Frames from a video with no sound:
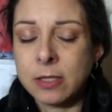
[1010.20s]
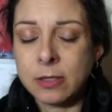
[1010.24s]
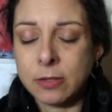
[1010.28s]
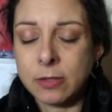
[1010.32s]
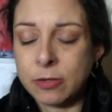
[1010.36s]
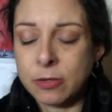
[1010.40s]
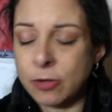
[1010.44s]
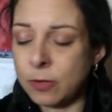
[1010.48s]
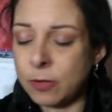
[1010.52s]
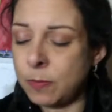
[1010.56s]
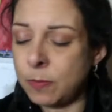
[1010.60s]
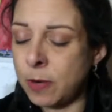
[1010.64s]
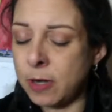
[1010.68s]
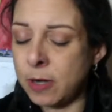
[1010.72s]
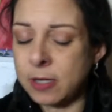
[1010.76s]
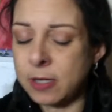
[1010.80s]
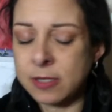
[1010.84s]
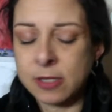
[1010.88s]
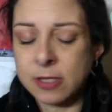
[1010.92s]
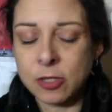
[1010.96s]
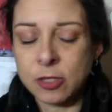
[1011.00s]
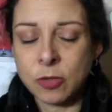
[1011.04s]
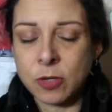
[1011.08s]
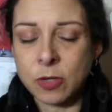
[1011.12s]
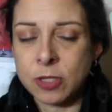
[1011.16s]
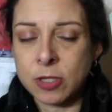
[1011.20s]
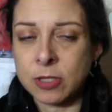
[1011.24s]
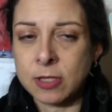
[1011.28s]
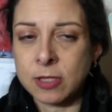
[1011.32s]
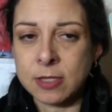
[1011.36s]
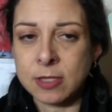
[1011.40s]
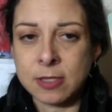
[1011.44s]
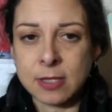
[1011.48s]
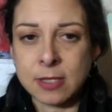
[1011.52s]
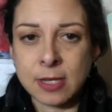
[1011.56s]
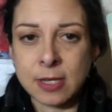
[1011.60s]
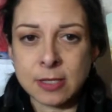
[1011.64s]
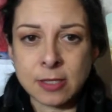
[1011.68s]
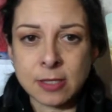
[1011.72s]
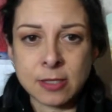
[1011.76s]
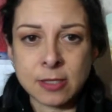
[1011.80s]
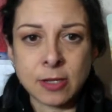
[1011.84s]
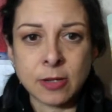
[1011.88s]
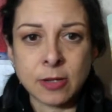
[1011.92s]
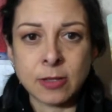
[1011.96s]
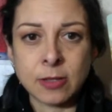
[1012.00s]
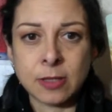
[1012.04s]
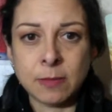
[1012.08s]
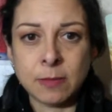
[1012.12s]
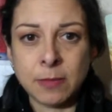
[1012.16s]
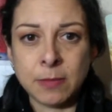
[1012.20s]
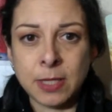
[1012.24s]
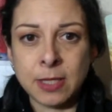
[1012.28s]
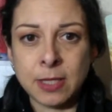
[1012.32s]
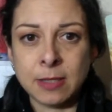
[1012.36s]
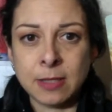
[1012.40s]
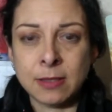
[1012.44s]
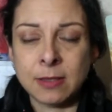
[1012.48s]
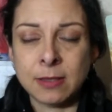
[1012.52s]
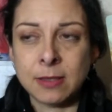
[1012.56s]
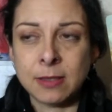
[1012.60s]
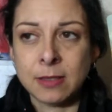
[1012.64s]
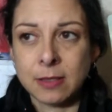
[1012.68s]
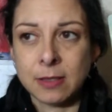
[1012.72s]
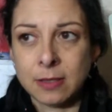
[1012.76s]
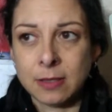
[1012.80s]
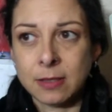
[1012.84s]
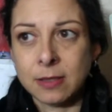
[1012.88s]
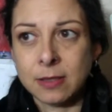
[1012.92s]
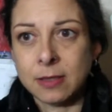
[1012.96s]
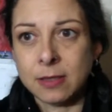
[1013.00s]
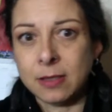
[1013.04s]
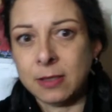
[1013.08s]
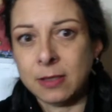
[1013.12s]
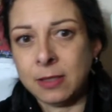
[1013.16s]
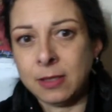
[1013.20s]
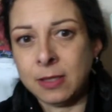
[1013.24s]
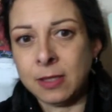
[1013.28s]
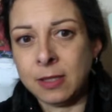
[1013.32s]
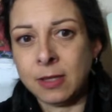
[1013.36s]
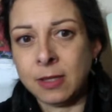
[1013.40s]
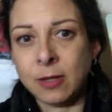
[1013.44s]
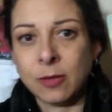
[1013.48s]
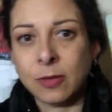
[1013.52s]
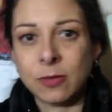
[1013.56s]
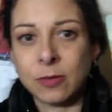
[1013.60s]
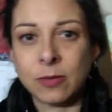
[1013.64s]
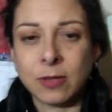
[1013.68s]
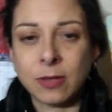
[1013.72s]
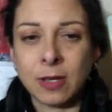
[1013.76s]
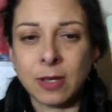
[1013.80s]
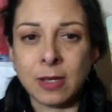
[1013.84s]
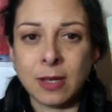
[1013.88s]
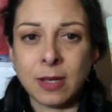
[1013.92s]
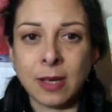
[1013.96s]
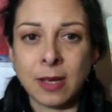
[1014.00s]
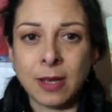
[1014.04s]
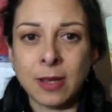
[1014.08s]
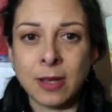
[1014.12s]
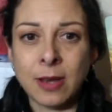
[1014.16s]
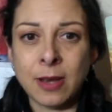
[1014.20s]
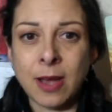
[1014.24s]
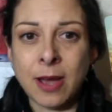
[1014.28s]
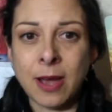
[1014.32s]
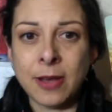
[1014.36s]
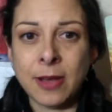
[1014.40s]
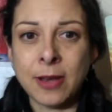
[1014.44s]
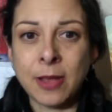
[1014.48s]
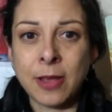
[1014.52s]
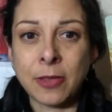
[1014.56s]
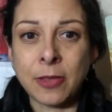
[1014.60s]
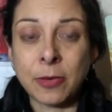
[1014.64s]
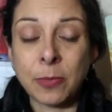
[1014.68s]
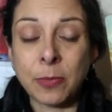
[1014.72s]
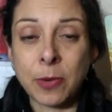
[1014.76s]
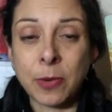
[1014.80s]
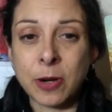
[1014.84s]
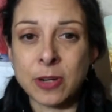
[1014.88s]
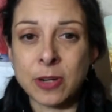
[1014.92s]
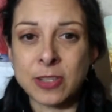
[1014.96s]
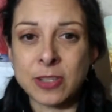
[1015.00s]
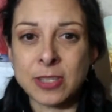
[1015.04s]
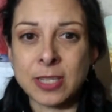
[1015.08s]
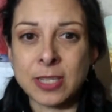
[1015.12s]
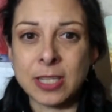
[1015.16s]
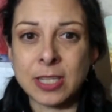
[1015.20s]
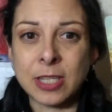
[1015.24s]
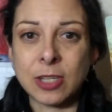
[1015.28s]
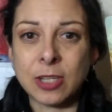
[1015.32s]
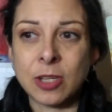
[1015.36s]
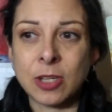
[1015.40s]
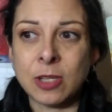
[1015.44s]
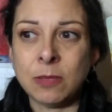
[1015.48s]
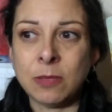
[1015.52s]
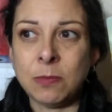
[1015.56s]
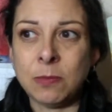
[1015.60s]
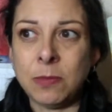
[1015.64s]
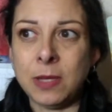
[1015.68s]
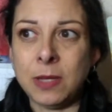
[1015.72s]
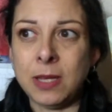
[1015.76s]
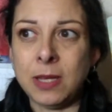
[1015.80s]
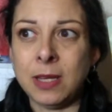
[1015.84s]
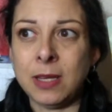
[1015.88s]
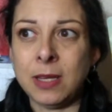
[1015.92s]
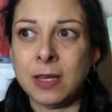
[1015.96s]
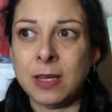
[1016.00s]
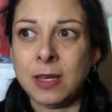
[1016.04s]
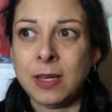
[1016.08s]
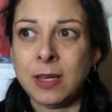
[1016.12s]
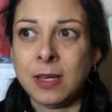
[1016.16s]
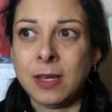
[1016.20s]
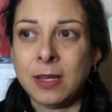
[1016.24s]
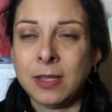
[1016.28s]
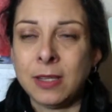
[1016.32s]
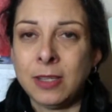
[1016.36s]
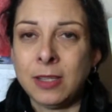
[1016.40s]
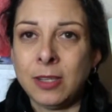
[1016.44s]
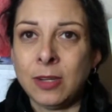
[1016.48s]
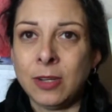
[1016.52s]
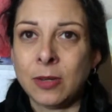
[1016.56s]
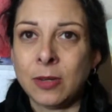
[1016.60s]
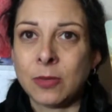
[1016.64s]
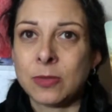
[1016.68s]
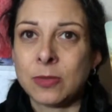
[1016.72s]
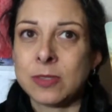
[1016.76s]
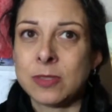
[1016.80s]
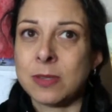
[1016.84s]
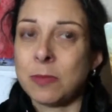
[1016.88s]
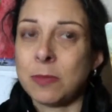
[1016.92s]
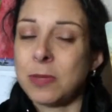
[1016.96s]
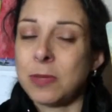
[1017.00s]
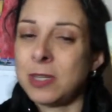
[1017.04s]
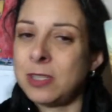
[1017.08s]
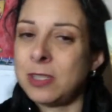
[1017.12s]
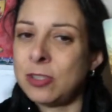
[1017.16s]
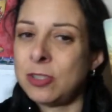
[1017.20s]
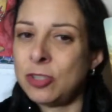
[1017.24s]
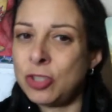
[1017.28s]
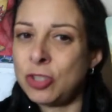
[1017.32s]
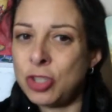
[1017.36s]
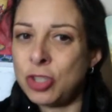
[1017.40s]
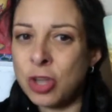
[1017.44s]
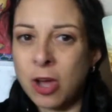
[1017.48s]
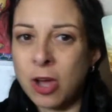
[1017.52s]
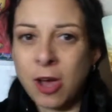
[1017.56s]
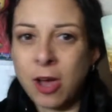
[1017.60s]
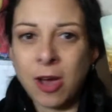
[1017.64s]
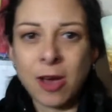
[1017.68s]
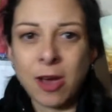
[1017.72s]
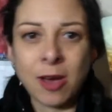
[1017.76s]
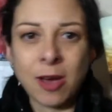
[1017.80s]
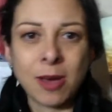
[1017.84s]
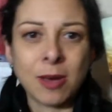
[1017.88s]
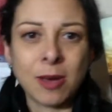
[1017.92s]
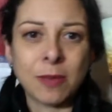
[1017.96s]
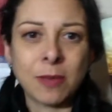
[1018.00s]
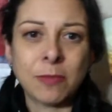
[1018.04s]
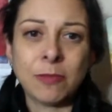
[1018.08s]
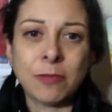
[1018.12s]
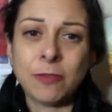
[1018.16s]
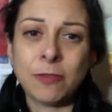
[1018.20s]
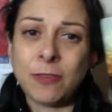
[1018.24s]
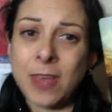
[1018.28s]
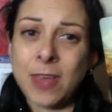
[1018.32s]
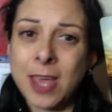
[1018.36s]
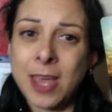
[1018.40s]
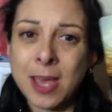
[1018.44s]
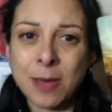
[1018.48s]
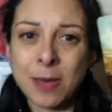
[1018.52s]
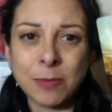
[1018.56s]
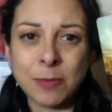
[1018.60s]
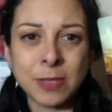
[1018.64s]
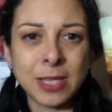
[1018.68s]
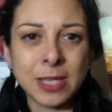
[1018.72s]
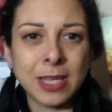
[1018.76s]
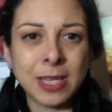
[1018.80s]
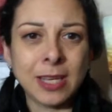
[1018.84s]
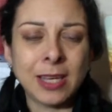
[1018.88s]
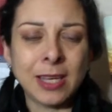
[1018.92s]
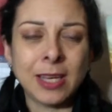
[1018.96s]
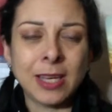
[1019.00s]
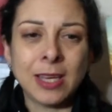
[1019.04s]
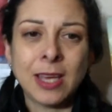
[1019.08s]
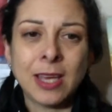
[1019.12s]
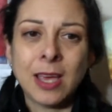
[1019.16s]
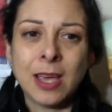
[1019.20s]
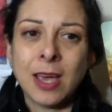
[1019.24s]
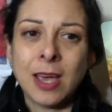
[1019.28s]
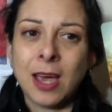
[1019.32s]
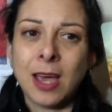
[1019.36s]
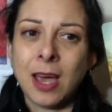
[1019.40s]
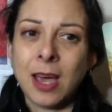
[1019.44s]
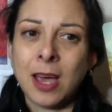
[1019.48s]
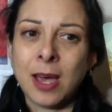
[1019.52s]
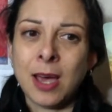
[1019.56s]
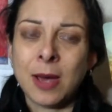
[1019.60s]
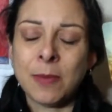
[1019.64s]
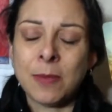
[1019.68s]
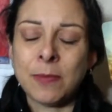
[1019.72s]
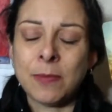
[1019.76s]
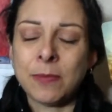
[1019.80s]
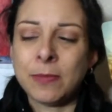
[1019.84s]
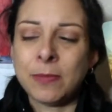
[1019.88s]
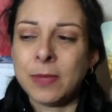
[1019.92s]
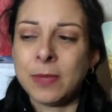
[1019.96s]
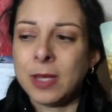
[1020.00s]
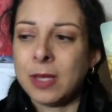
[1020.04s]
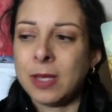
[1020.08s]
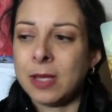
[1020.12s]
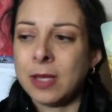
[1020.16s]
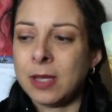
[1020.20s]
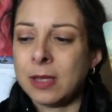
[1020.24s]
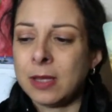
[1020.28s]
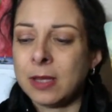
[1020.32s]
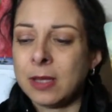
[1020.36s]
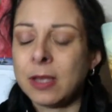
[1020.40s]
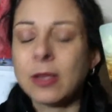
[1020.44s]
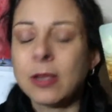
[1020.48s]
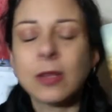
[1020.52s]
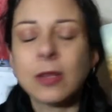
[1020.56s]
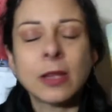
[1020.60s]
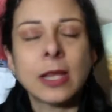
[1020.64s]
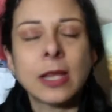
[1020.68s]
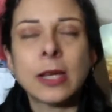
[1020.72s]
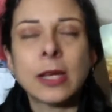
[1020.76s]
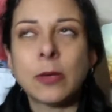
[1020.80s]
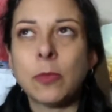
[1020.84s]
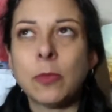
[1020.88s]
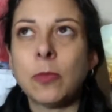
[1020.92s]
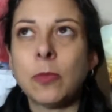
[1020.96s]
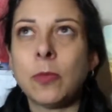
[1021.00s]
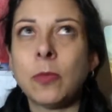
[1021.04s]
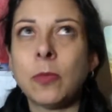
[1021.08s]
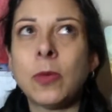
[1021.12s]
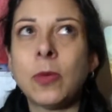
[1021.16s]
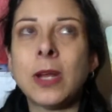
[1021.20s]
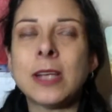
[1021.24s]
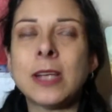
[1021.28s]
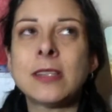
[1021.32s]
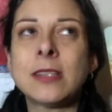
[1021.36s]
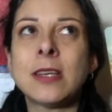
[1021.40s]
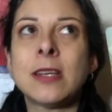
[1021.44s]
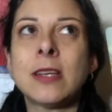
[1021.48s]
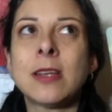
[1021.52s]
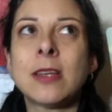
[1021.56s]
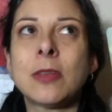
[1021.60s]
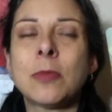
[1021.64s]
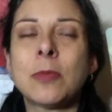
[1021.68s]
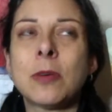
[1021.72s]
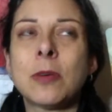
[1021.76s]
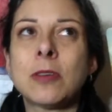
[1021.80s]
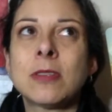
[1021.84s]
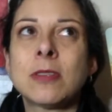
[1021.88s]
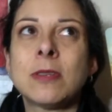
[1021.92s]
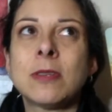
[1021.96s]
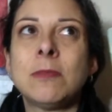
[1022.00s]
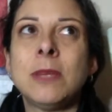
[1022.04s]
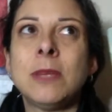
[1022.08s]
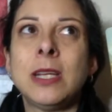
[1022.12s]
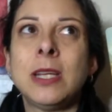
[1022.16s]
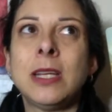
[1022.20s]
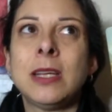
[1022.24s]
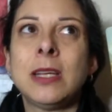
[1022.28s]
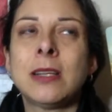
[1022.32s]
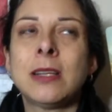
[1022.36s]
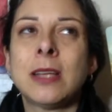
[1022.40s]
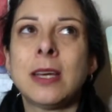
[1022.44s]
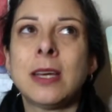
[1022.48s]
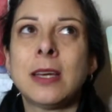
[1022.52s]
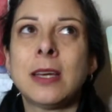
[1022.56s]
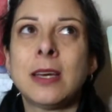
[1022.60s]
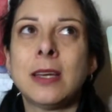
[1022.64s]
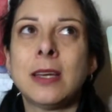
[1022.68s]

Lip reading: Third party situation doesn't necessarily mean, another person. It could be, somebody's job, family, um like when I say another person, meaning like,